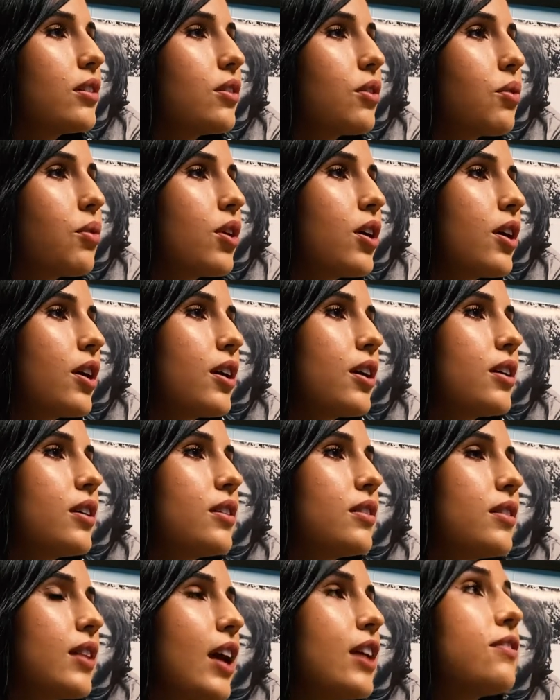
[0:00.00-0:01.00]
or
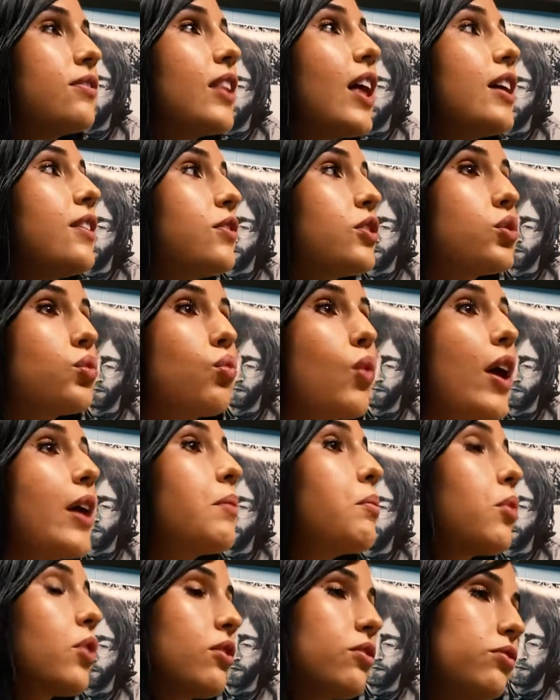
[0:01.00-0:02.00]
life is way
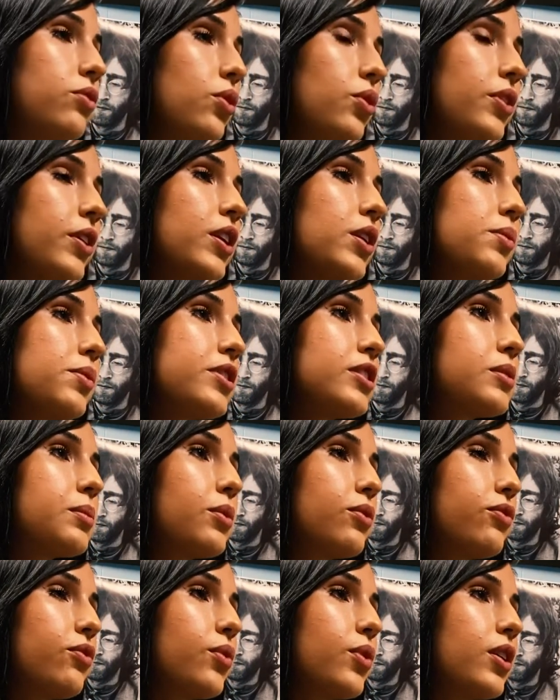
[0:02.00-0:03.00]
more full than it was
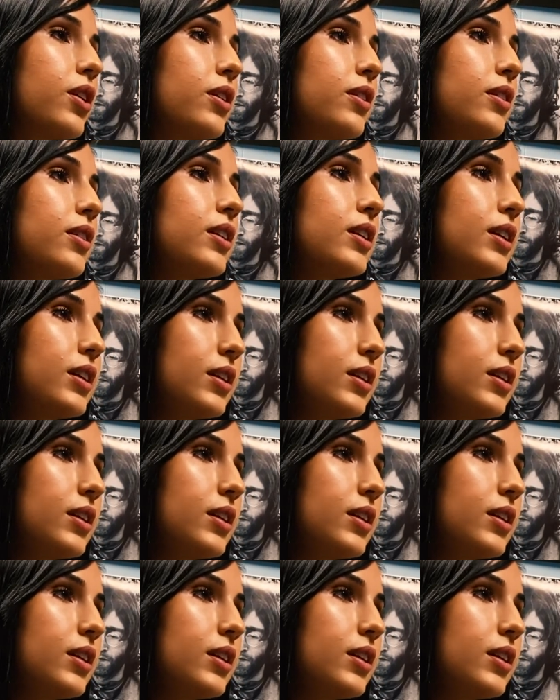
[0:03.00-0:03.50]
before. Yeah.